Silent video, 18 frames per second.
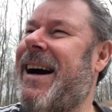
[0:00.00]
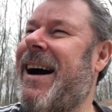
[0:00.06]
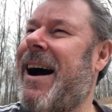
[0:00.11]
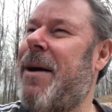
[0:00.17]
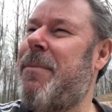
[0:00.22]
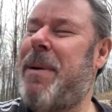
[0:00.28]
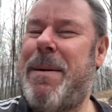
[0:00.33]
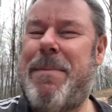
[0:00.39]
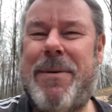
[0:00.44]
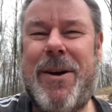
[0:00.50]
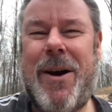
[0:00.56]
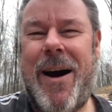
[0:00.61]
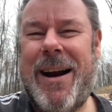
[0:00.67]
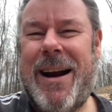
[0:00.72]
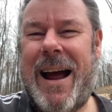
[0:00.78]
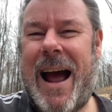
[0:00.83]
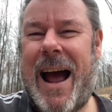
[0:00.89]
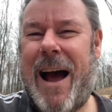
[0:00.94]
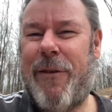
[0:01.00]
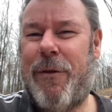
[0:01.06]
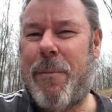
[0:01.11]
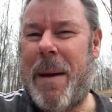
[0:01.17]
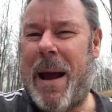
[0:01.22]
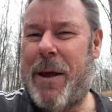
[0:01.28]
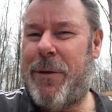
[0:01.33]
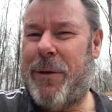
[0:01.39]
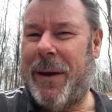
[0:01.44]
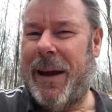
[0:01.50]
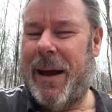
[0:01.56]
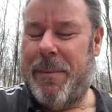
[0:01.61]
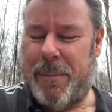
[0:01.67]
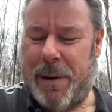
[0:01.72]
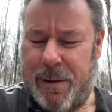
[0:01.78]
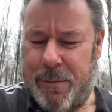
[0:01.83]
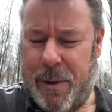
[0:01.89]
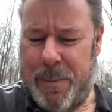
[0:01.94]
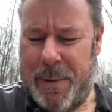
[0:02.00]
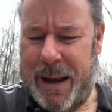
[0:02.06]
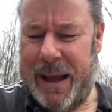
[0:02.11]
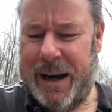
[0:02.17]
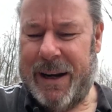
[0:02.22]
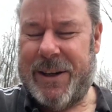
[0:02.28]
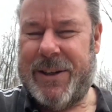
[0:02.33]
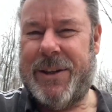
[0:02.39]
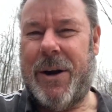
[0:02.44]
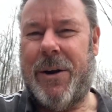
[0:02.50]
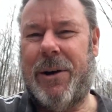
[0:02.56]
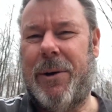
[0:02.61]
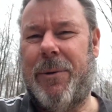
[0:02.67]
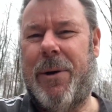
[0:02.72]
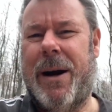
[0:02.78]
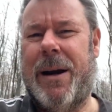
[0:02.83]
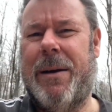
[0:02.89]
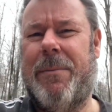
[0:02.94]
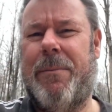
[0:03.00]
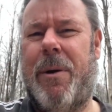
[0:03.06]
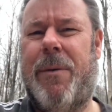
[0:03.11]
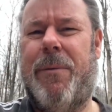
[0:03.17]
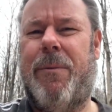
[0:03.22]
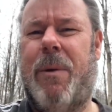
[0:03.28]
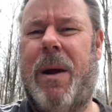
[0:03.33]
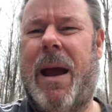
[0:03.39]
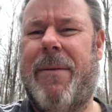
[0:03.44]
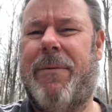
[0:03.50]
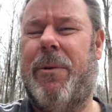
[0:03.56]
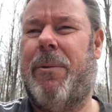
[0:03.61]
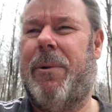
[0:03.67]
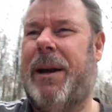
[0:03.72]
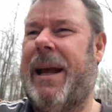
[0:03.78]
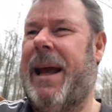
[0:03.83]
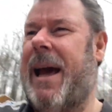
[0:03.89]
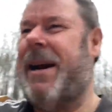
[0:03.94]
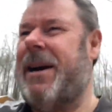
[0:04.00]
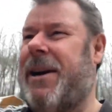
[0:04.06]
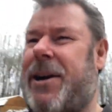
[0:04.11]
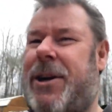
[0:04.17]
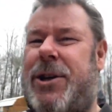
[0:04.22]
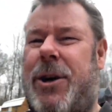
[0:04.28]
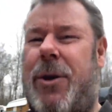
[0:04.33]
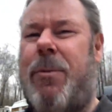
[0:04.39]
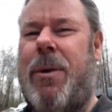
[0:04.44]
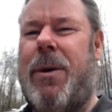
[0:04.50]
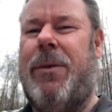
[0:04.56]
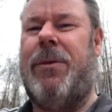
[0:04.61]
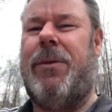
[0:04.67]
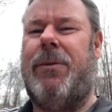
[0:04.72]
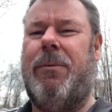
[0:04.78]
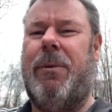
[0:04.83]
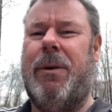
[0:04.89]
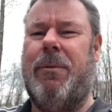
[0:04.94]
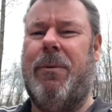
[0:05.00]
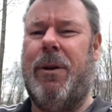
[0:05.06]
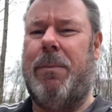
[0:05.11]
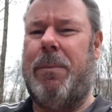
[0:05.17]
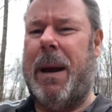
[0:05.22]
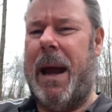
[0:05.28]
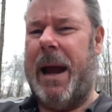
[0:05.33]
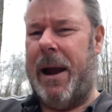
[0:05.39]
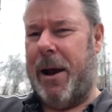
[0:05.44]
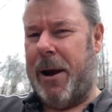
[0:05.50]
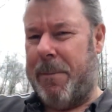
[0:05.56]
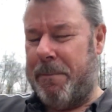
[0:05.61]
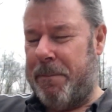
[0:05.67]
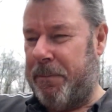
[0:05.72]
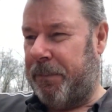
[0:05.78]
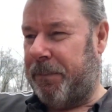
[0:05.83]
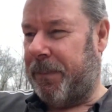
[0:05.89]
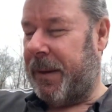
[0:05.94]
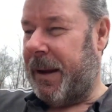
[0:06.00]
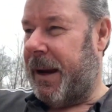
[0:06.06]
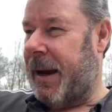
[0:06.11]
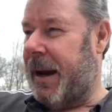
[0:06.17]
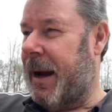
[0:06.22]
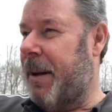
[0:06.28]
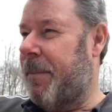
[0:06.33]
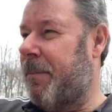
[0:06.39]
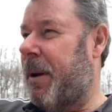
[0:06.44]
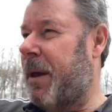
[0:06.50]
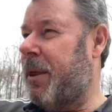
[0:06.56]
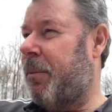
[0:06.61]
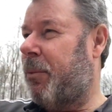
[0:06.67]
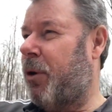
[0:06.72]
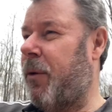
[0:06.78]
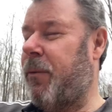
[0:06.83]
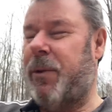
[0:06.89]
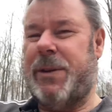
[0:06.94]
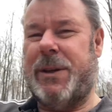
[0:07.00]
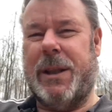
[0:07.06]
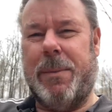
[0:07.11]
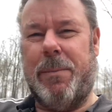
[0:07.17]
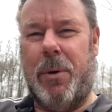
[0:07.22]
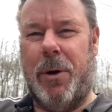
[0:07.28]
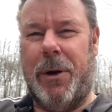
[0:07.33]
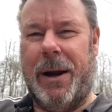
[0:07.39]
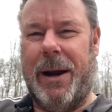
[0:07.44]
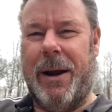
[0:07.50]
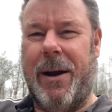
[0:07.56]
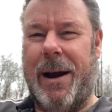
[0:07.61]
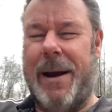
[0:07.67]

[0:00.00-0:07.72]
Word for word: I've been kind of half mathing it, but we've been getting solar in and we've, we haven't really had an issue with, with, with power. Um, but the proof was in the pudding.